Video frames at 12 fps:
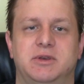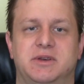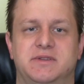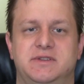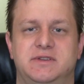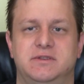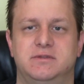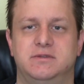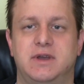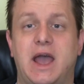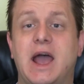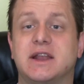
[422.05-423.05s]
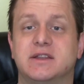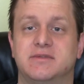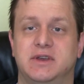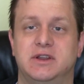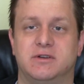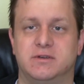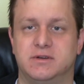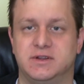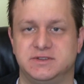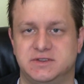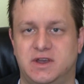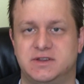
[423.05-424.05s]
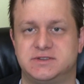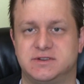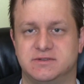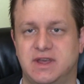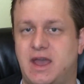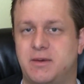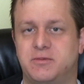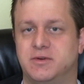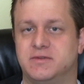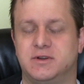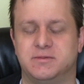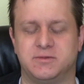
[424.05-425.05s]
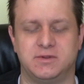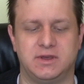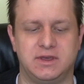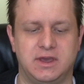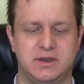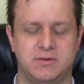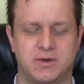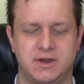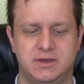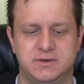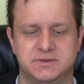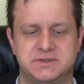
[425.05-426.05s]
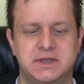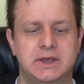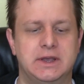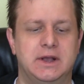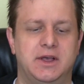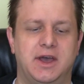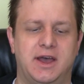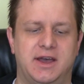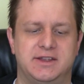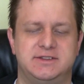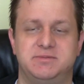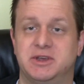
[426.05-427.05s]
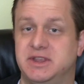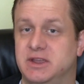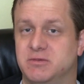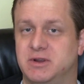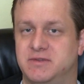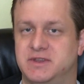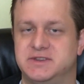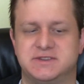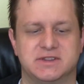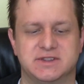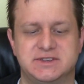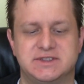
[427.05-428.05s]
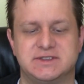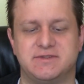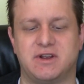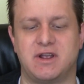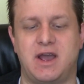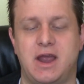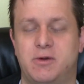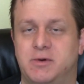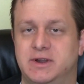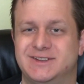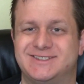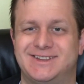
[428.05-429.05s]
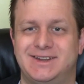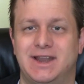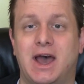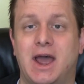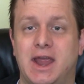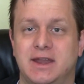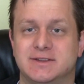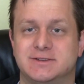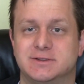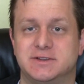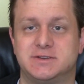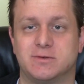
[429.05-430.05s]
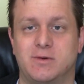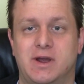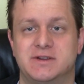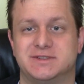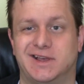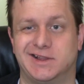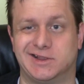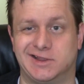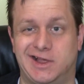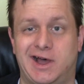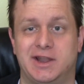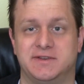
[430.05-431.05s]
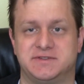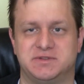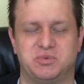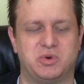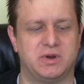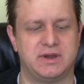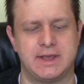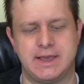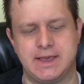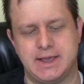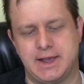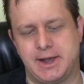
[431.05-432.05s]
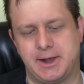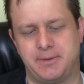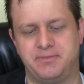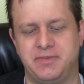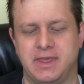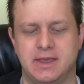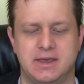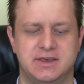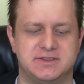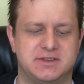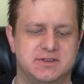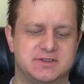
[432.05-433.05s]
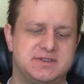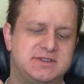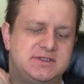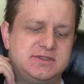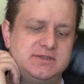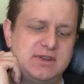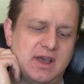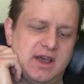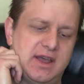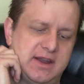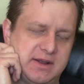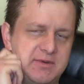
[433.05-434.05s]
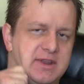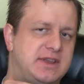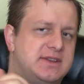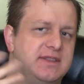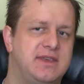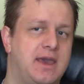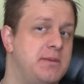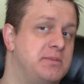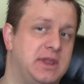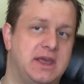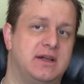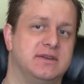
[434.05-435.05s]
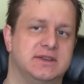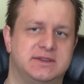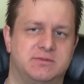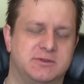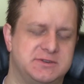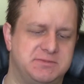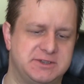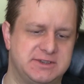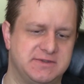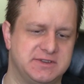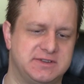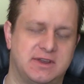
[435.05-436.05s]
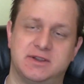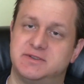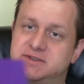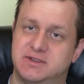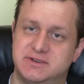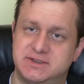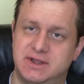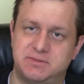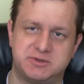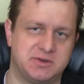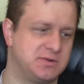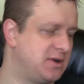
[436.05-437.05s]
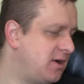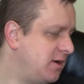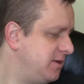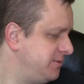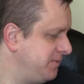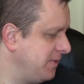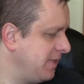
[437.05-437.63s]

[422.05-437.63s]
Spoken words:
be able to activate or exhaust or tap, whatever term again you want to use, to be able to get rid of it. So this is a very high one. It's a 9. So this requires a lot of support. So there's, and when I get to the gameplay, I'll get to more specifics on it. So there's an episode card.